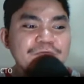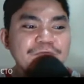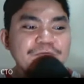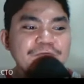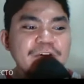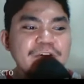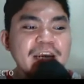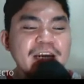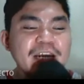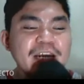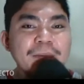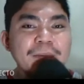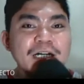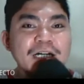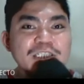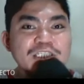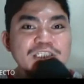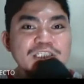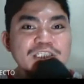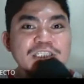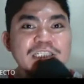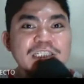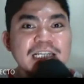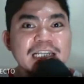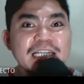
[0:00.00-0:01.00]
very
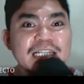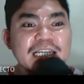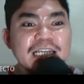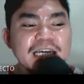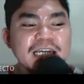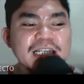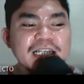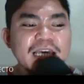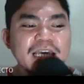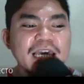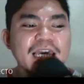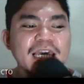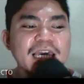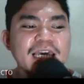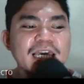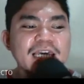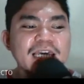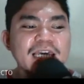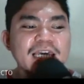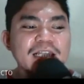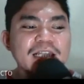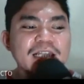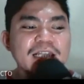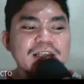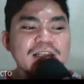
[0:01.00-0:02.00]
much needed
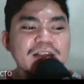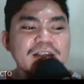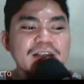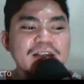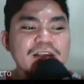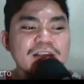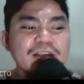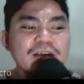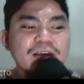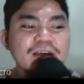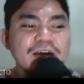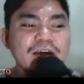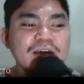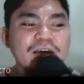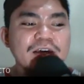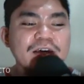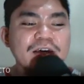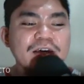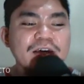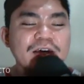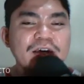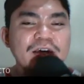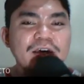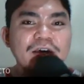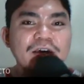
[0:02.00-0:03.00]
and very
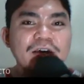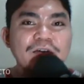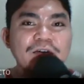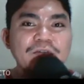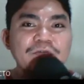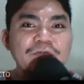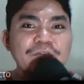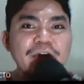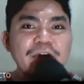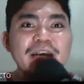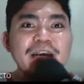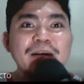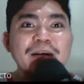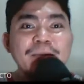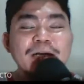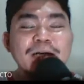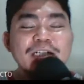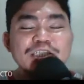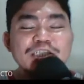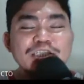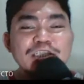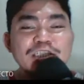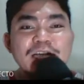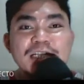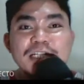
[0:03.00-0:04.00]
much needed to be
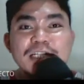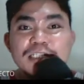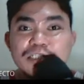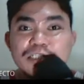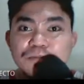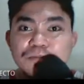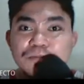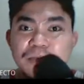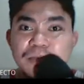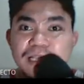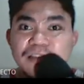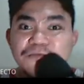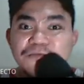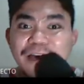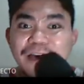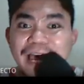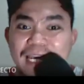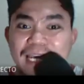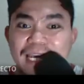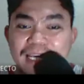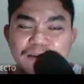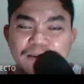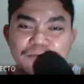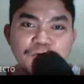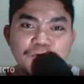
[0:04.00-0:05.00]
defined
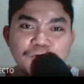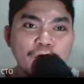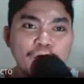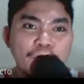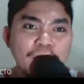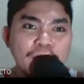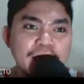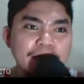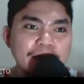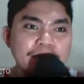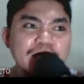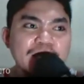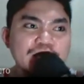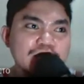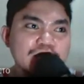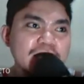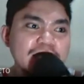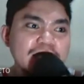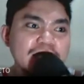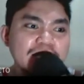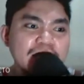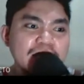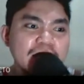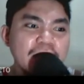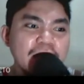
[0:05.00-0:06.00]
for the patients
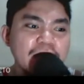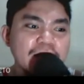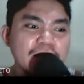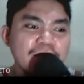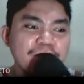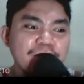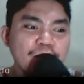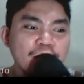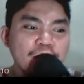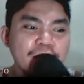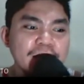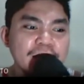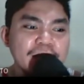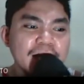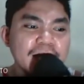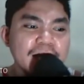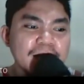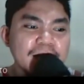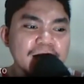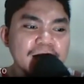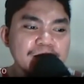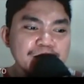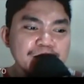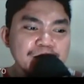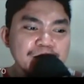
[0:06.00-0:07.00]
and for the
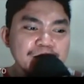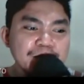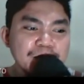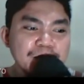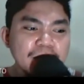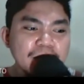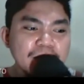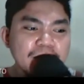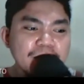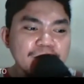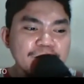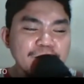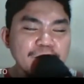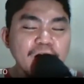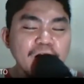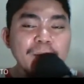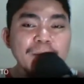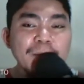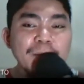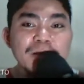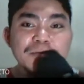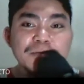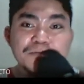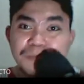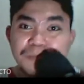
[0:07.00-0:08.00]
common
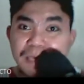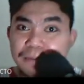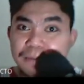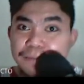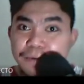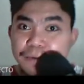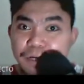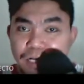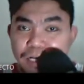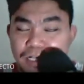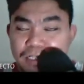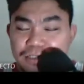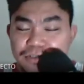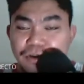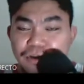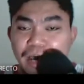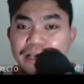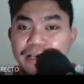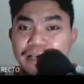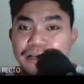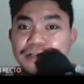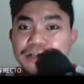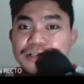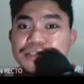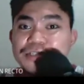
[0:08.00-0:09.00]
people to
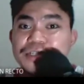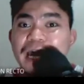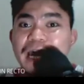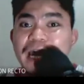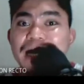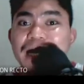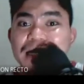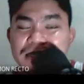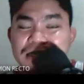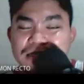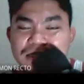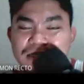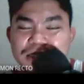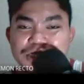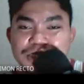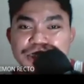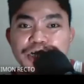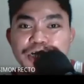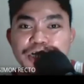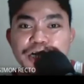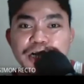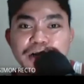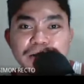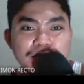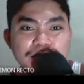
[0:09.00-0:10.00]
understand the
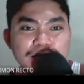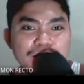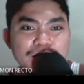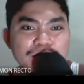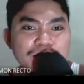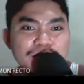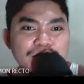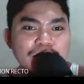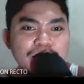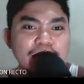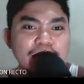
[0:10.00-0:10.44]
terms,